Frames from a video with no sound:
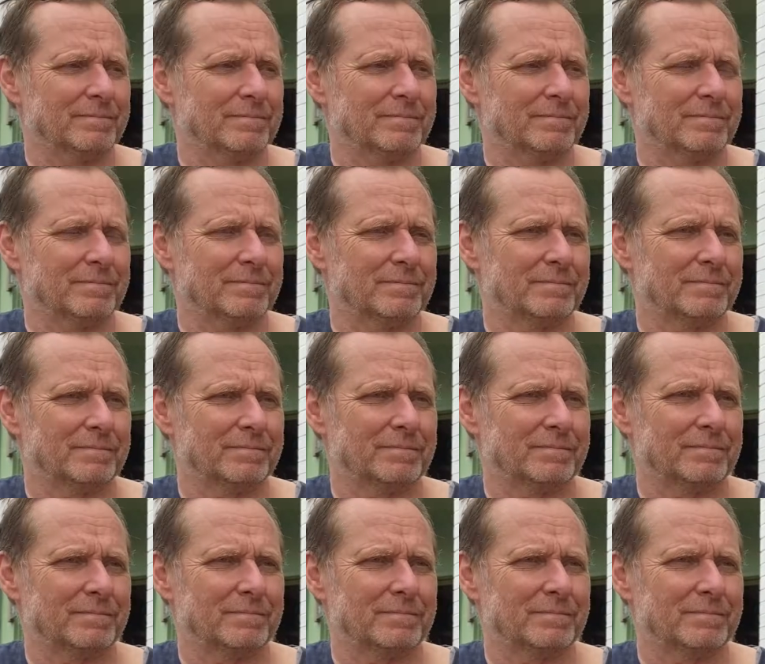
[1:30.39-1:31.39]

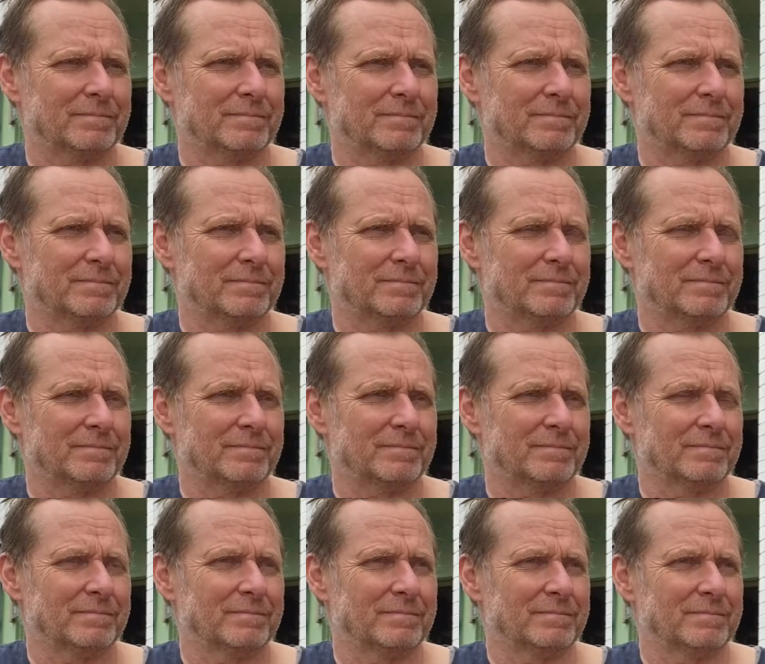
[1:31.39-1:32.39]

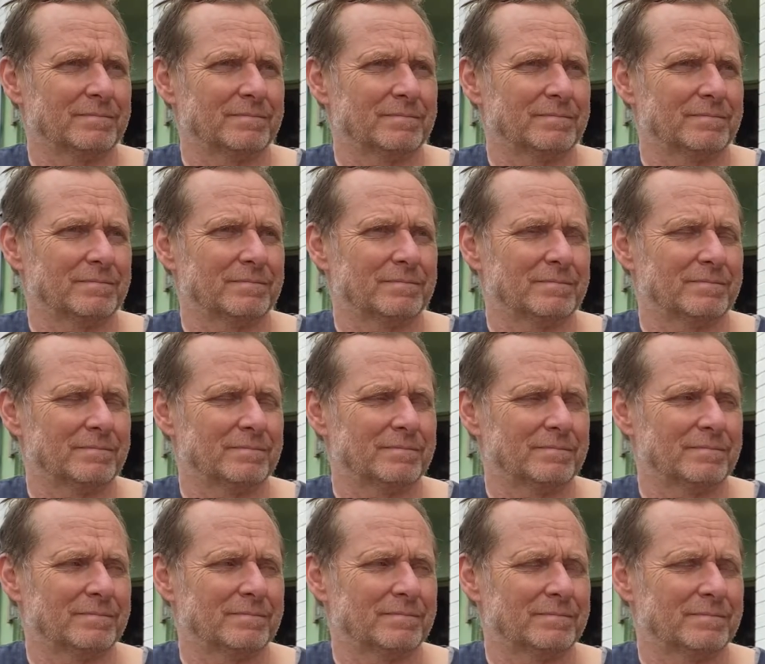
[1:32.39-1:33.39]

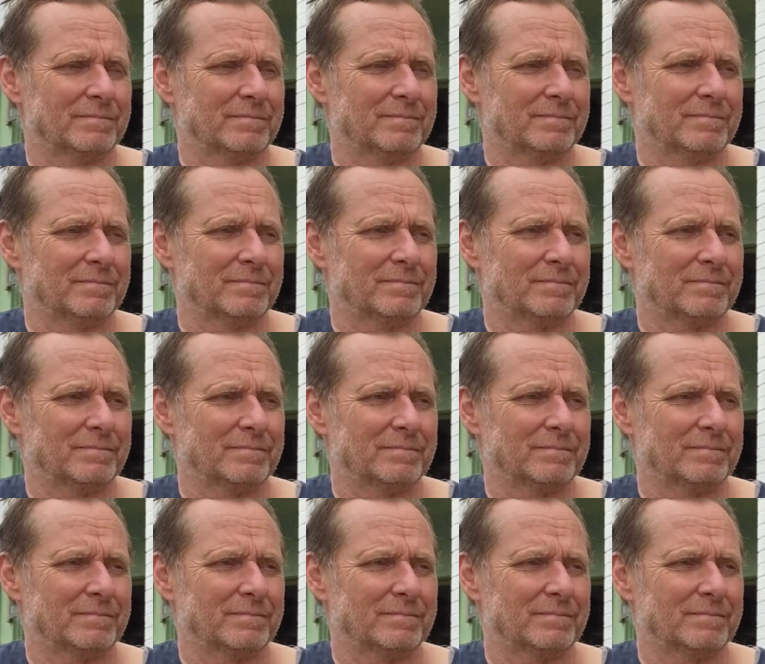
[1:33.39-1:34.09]
No words are spoken by the person on screen.